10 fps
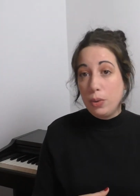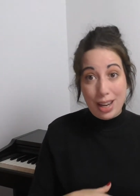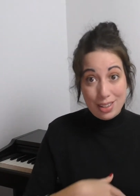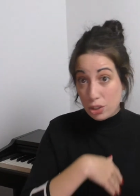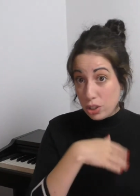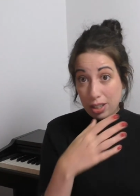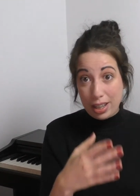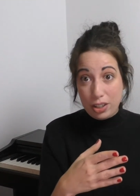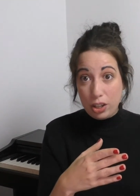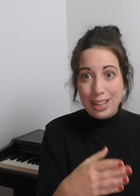enters
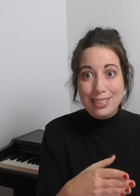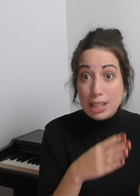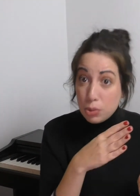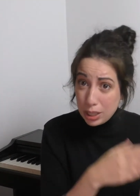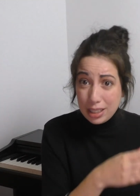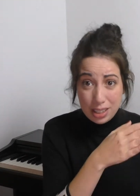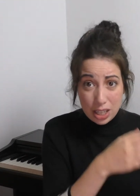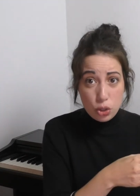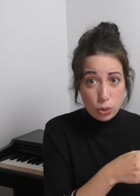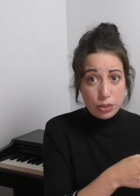later, and they really
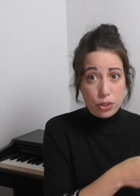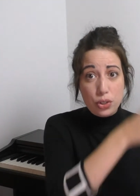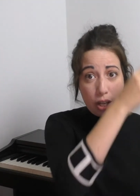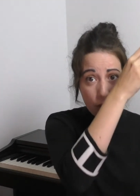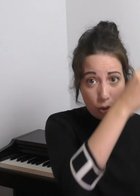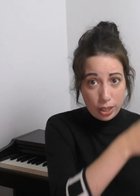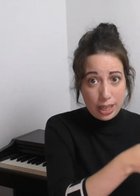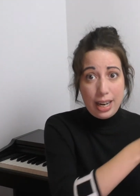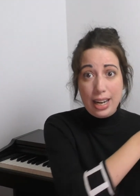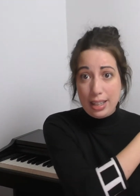need to understand,
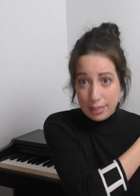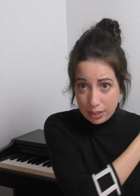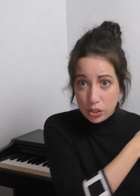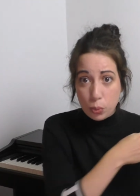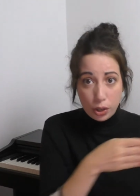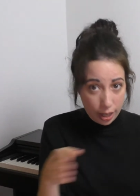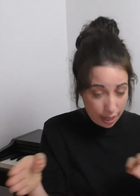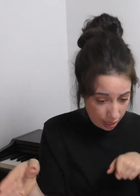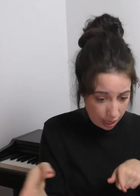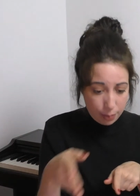okay, this is where I
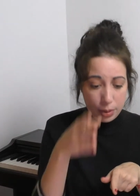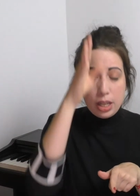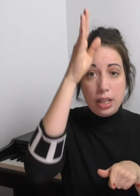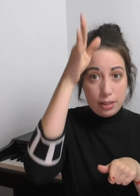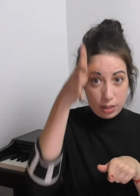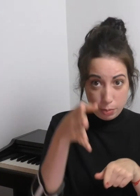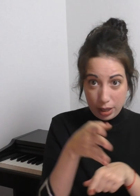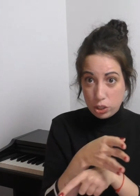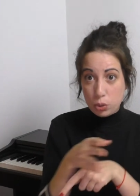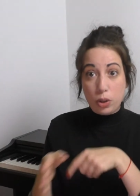am, this
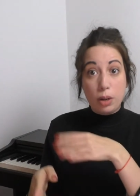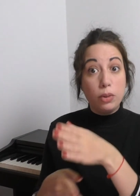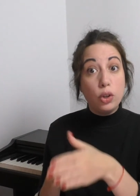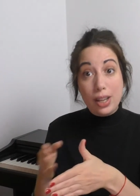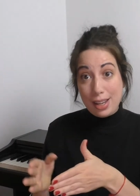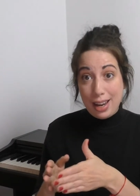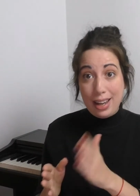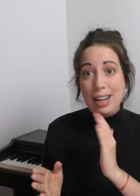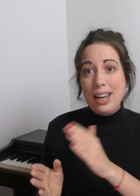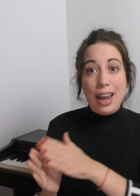matches where I'm looking
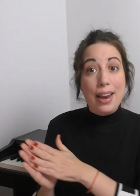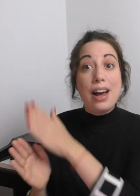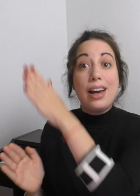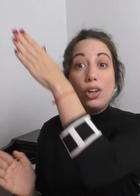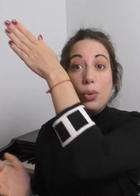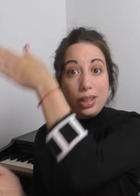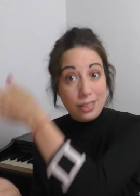at, and I go in